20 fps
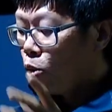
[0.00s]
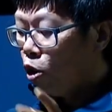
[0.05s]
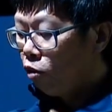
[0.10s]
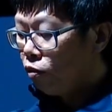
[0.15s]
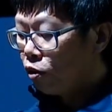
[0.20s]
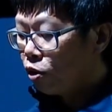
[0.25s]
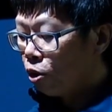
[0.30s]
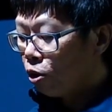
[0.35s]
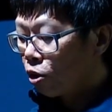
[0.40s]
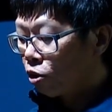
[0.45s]
and
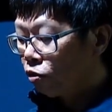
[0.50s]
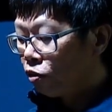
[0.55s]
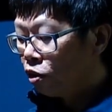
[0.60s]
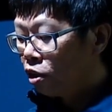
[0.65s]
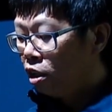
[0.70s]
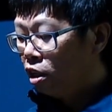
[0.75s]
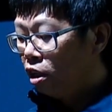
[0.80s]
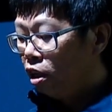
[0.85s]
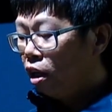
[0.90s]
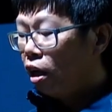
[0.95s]
war
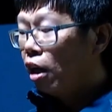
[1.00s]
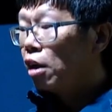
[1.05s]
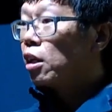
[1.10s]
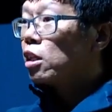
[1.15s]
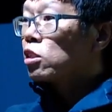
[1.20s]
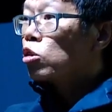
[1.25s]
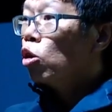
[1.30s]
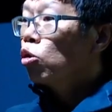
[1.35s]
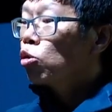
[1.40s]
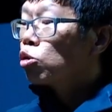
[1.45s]
photography, and
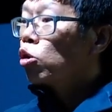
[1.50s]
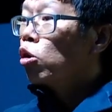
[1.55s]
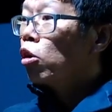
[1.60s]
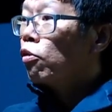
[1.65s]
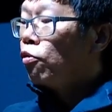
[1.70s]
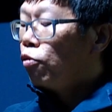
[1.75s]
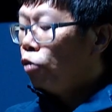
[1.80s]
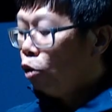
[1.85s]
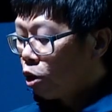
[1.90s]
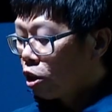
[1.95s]
there's also
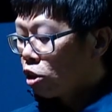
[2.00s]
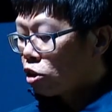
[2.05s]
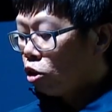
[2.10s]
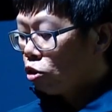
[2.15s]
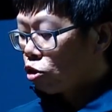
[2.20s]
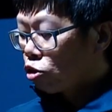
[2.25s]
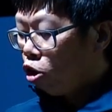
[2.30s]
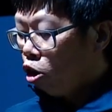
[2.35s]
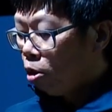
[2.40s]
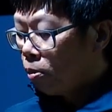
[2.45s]
a focus
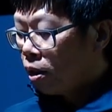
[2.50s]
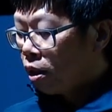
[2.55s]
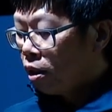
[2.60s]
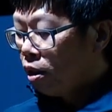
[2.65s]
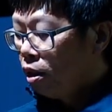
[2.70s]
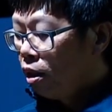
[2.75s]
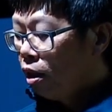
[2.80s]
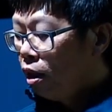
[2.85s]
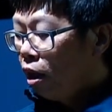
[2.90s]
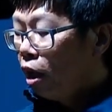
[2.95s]
on
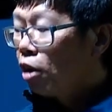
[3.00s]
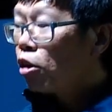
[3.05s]
trauma.